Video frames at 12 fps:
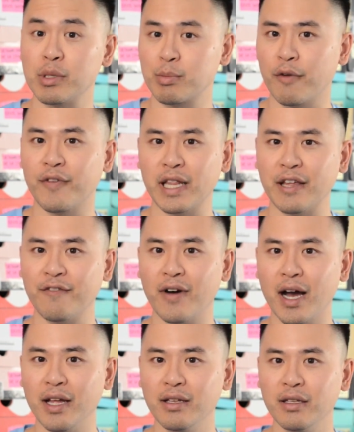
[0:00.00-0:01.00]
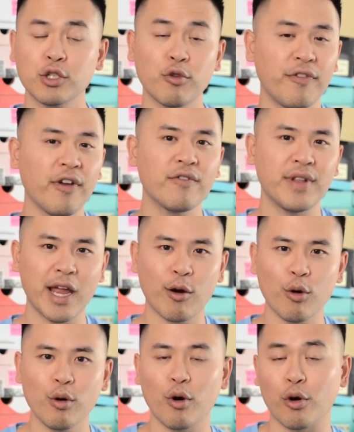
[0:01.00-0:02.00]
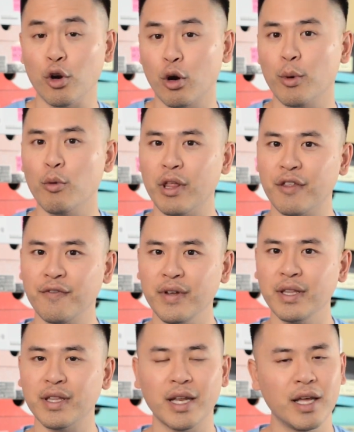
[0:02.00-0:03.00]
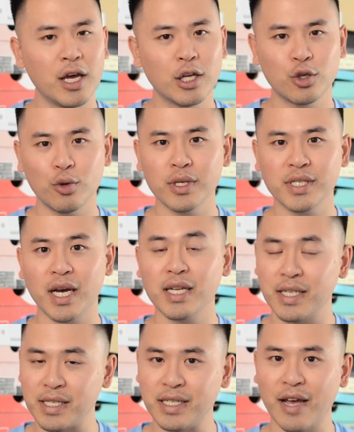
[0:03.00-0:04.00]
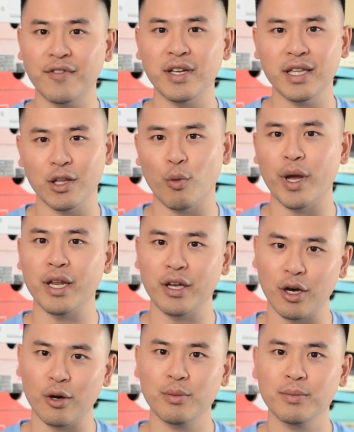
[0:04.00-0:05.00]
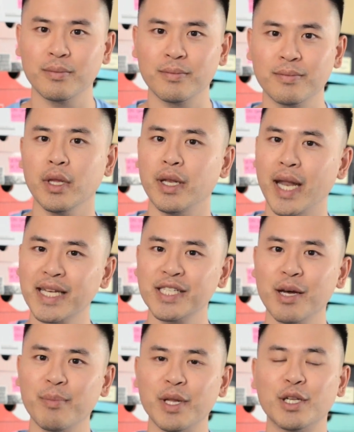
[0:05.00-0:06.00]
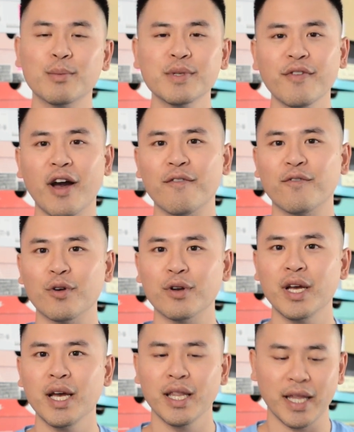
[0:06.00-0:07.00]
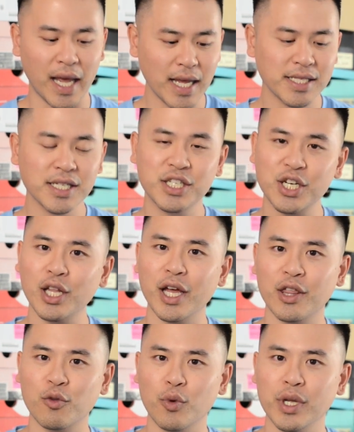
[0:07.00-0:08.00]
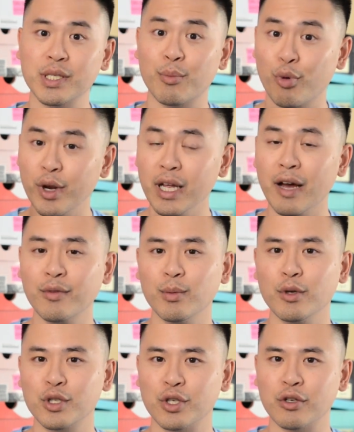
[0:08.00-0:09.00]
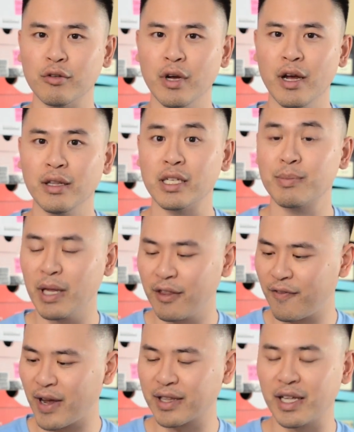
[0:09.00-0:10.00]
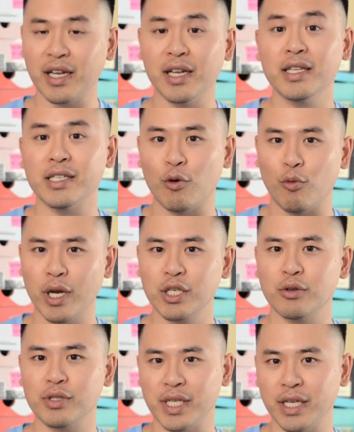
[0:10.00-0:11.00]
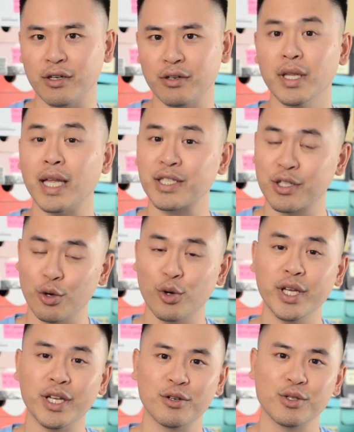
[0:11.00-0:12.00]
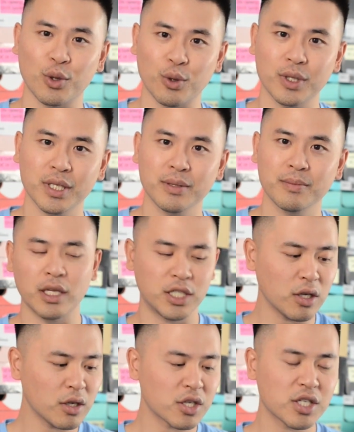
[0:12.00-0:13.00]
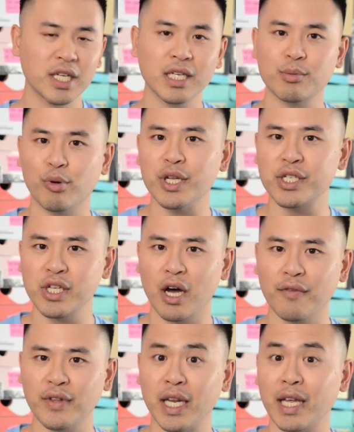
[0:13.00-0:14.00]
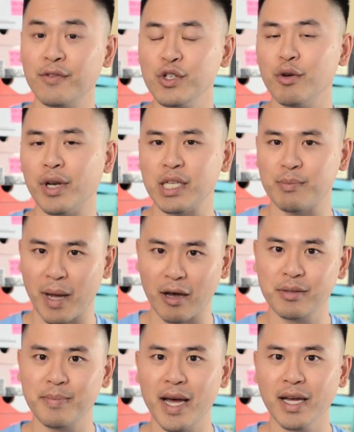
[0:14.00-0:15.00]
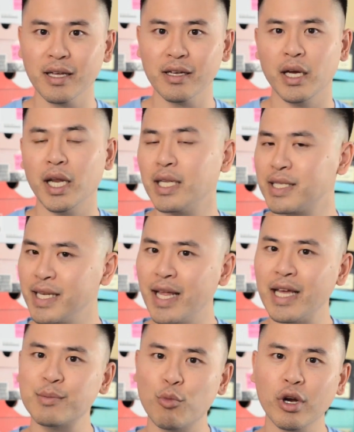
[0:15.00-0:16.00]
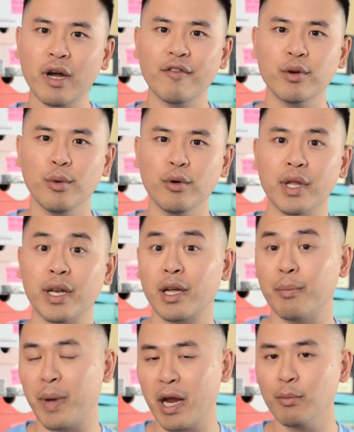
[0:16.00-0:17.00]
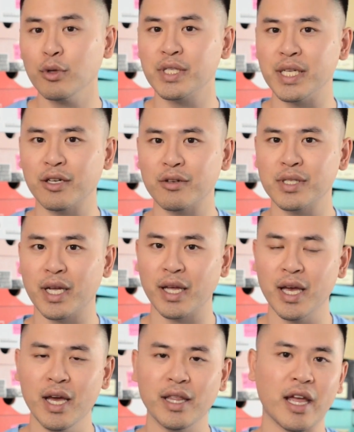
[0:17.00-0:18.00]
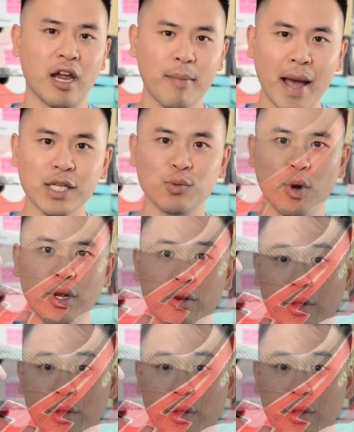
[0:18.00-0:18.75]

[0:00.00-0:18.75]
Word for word: was perfectly fine, so if you have narrow or normal width feet, then true to size is definitely the way to go. Next up, in terms of comfort, the ASICS Gel-Lyte 3 is a pretty comfortable shoe despite the fact that it is a retro sneaker that's 30 years old. The gel cushioning is pretty soft and it gives you a nice bounce back, and I'd say that it's more comfortable than comparable sneakers like the Air Max 1